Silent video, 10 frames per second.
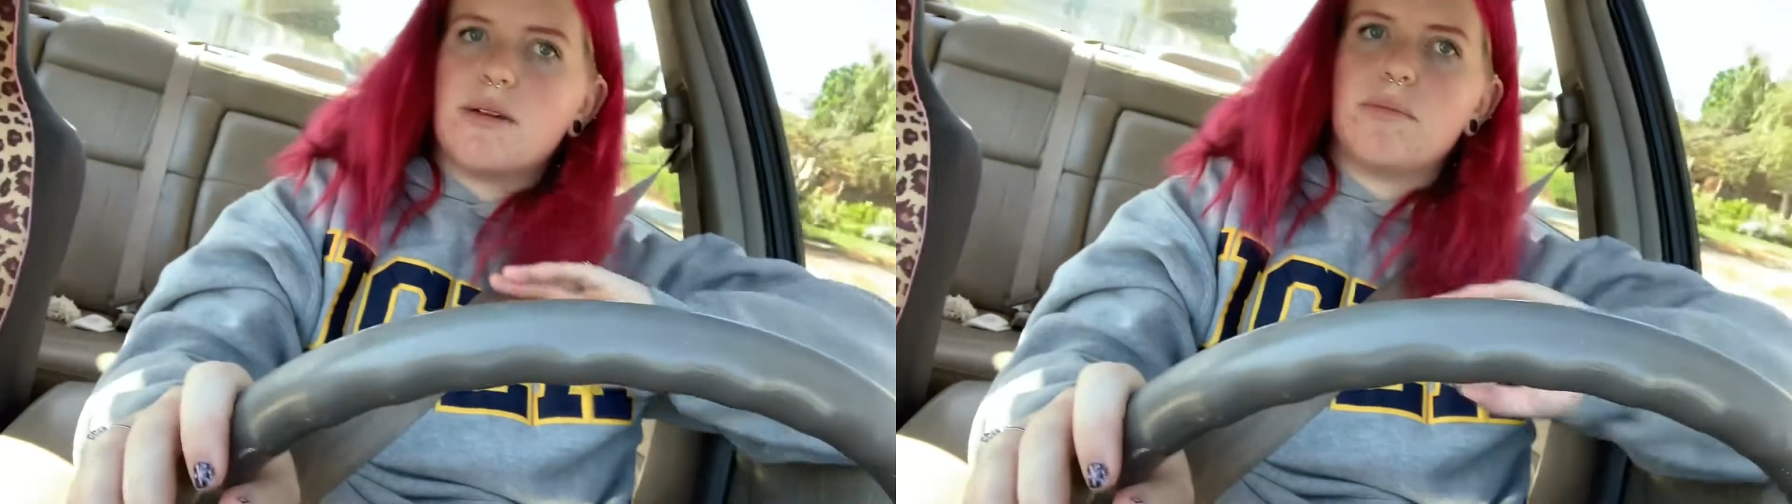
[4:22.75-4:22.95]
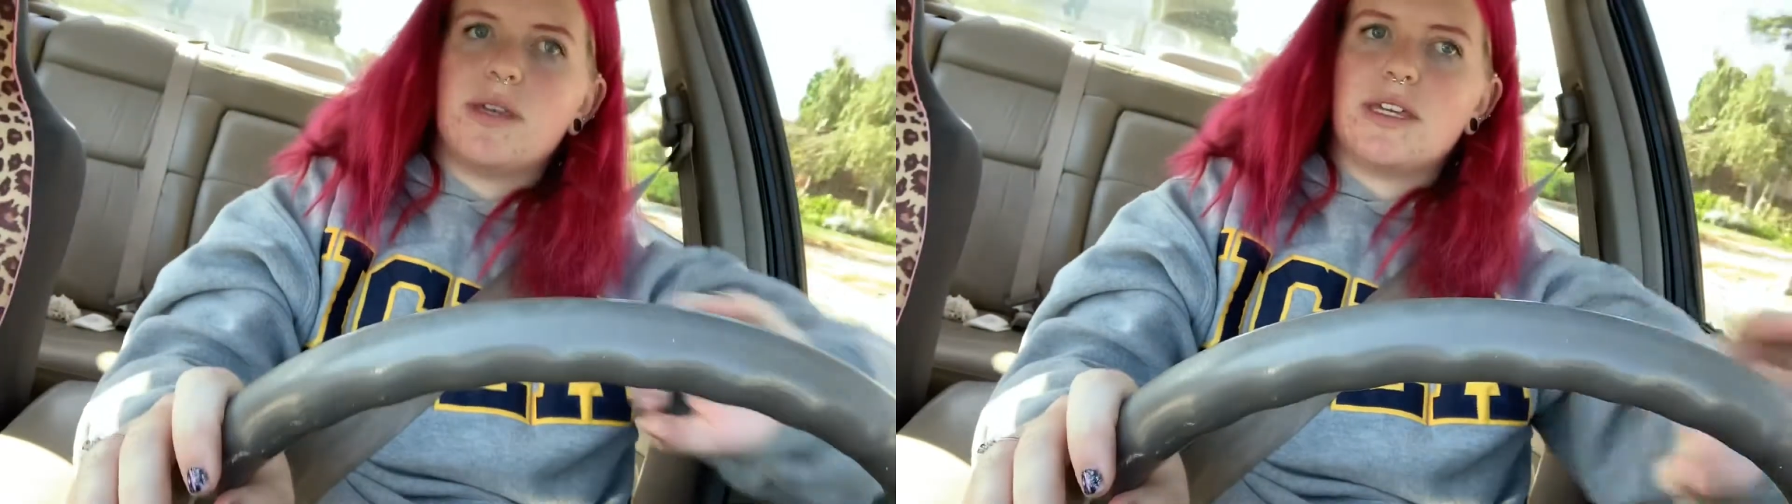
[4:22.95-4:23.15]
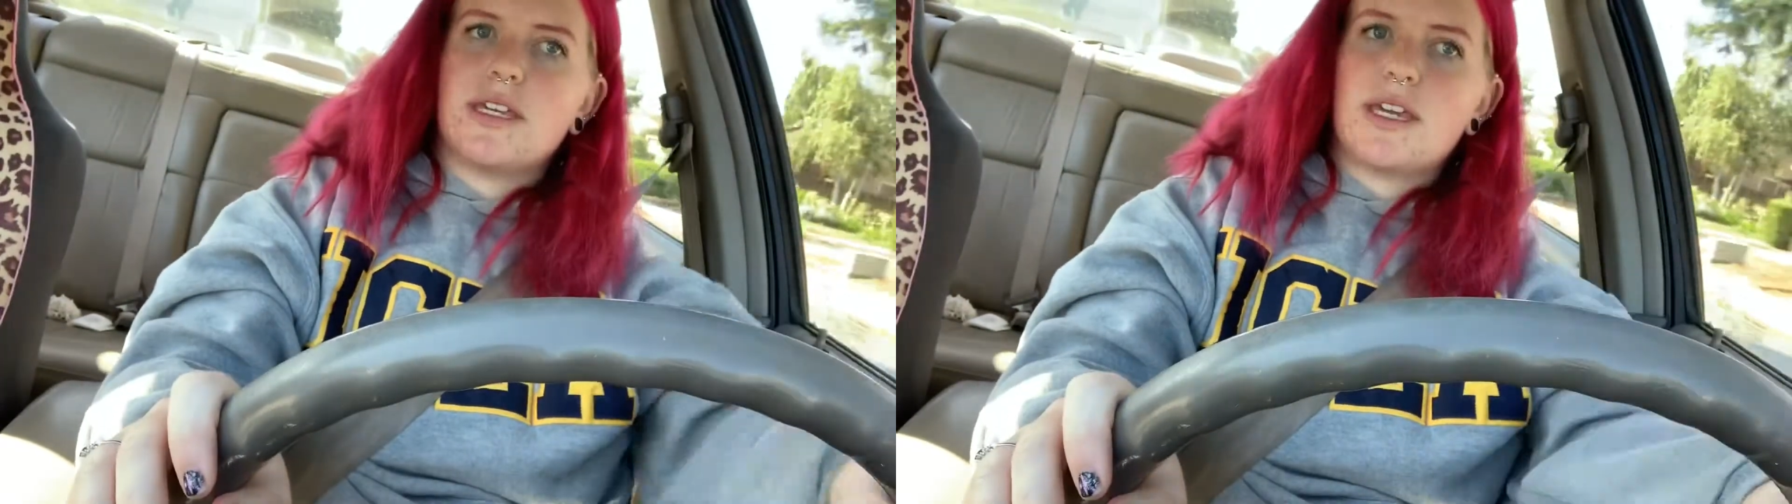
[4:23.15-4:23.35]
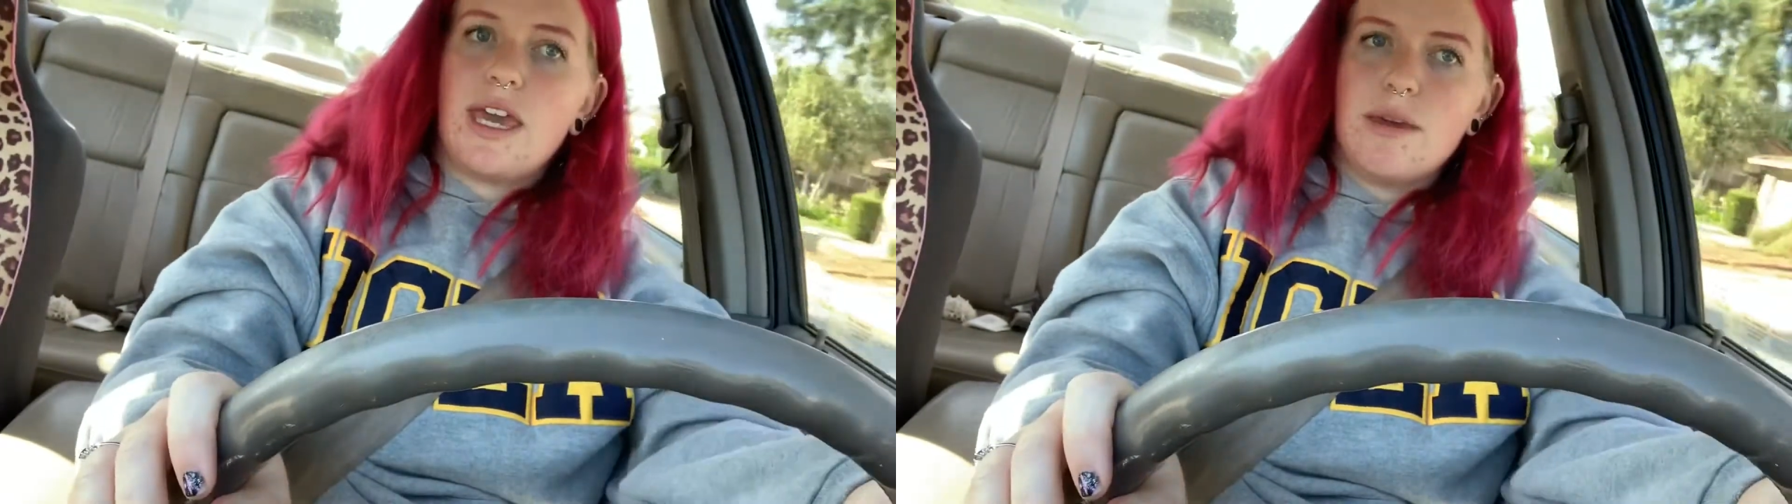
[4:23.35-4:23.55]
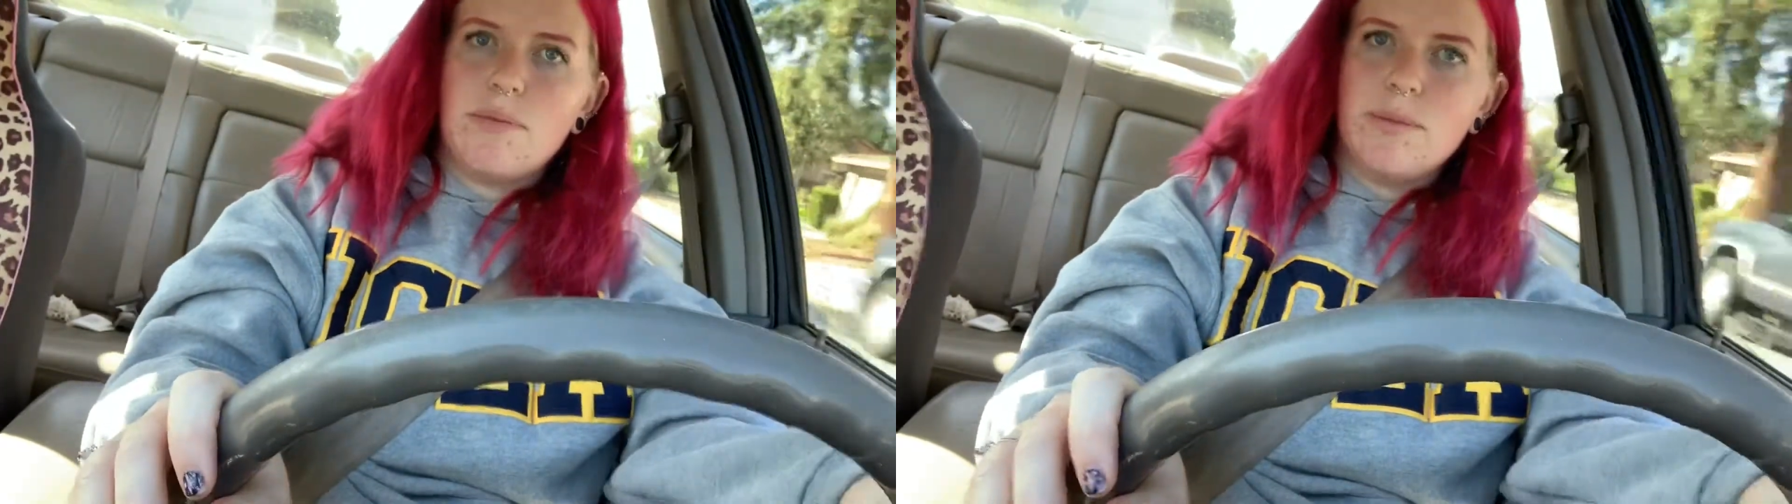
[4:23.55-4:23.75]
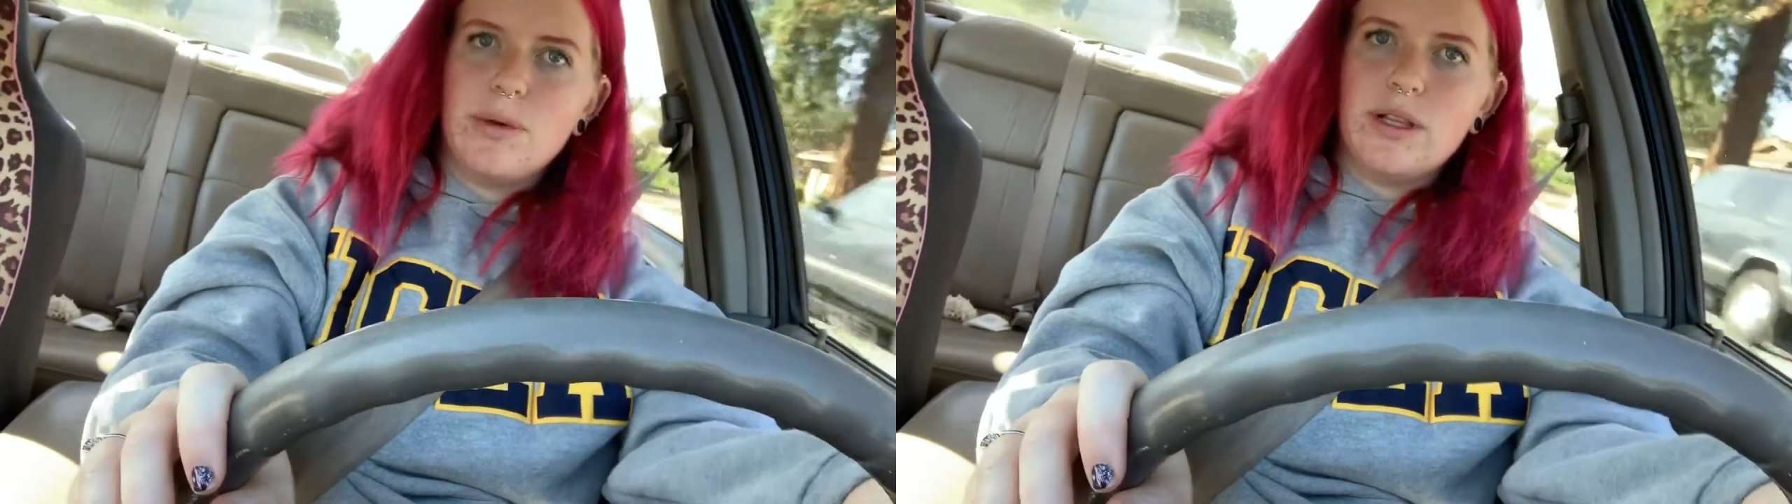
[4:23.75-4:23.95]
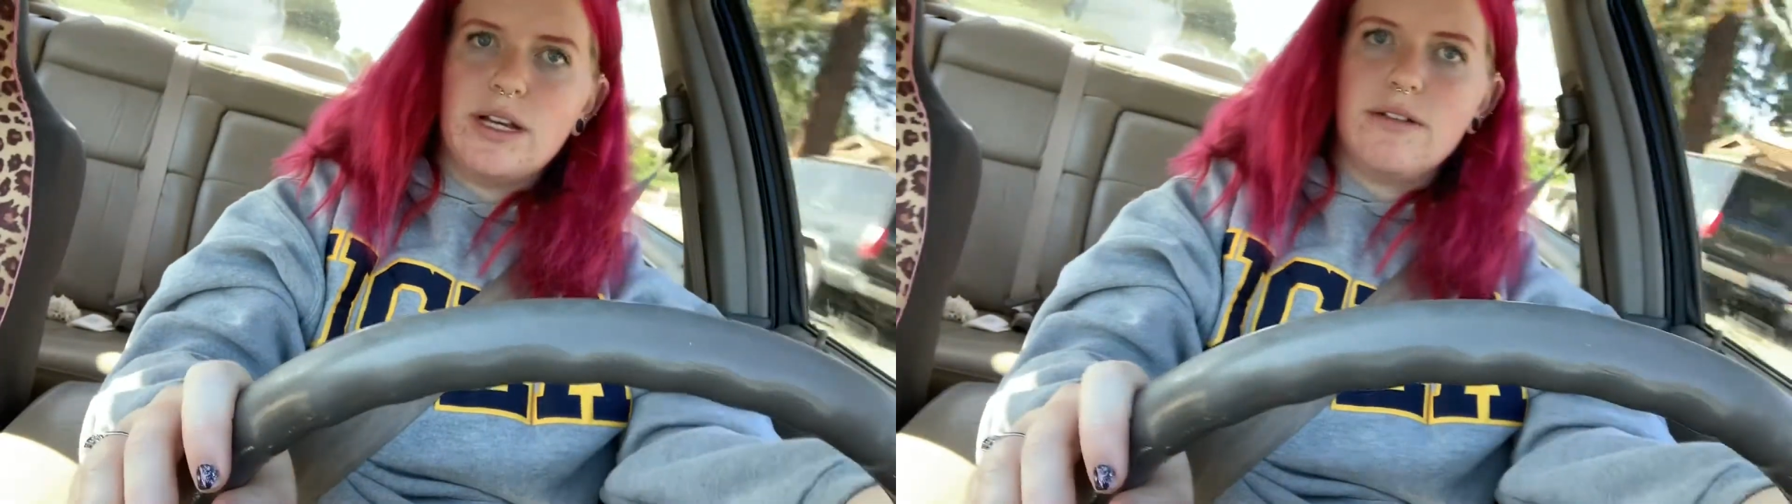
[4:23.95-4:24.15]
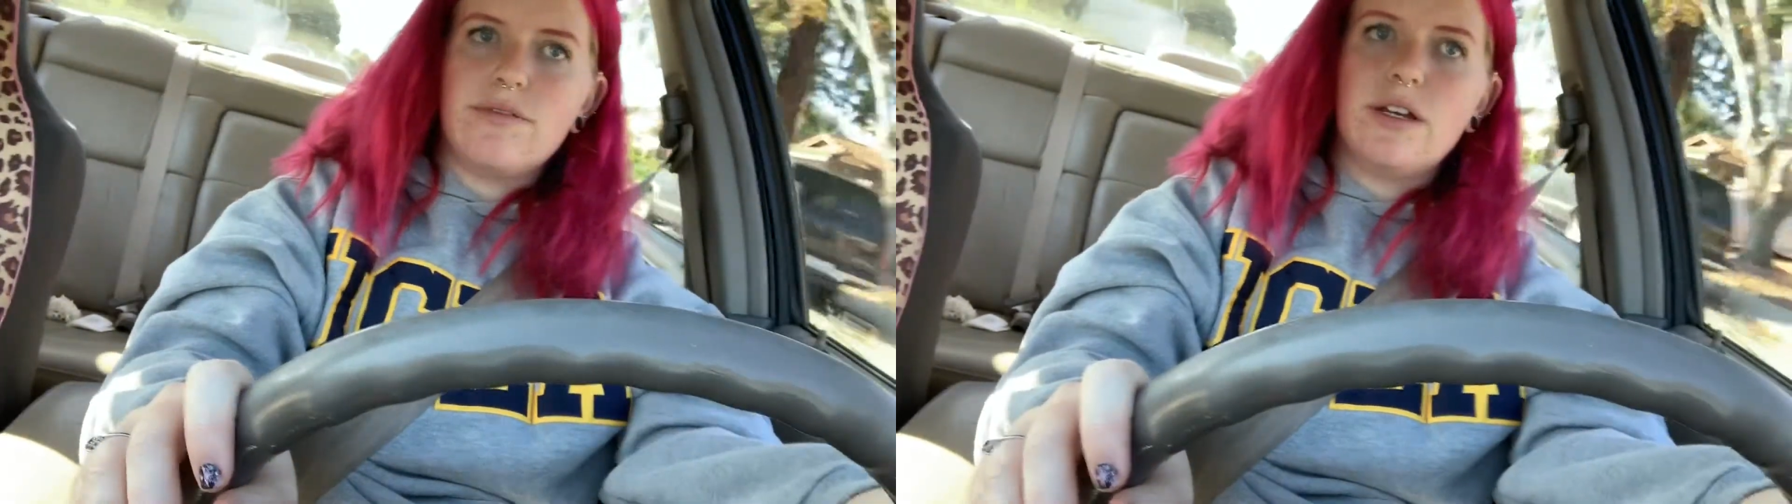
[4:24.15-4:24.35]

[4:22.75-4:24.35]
be capable of.